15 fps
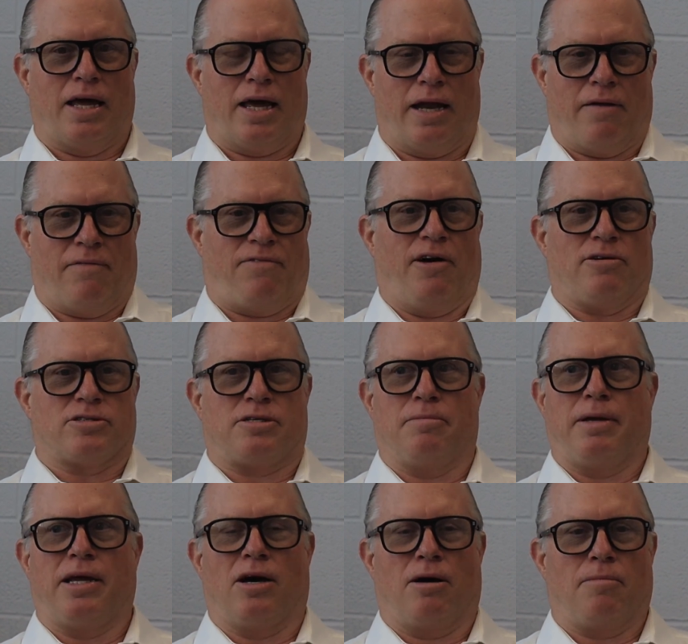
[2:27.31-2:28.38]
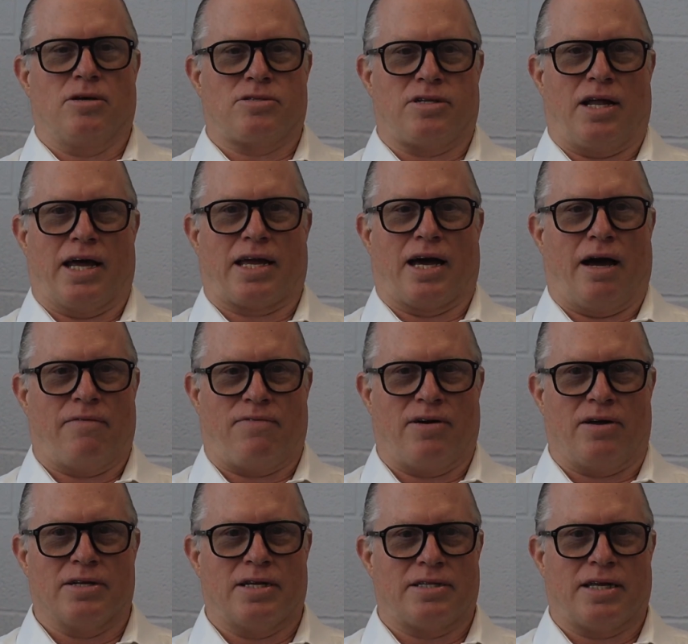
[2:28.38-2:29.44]
it felt to me almost like I
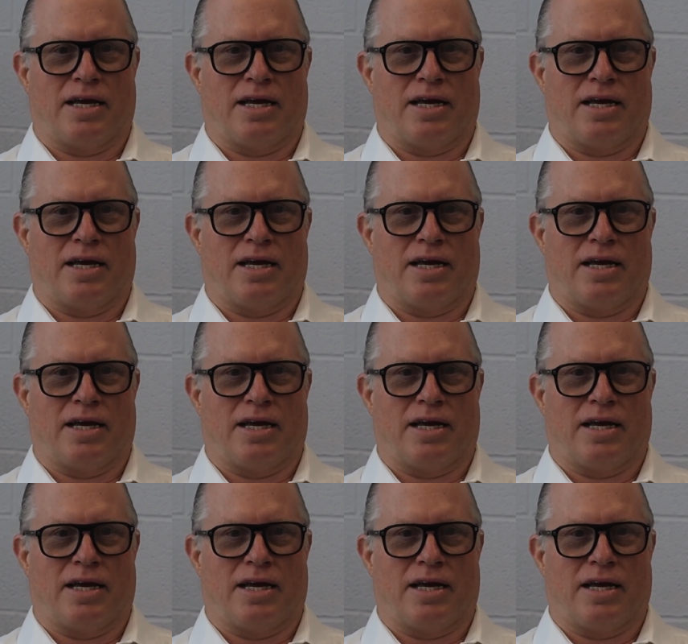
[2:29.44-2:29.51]
felt at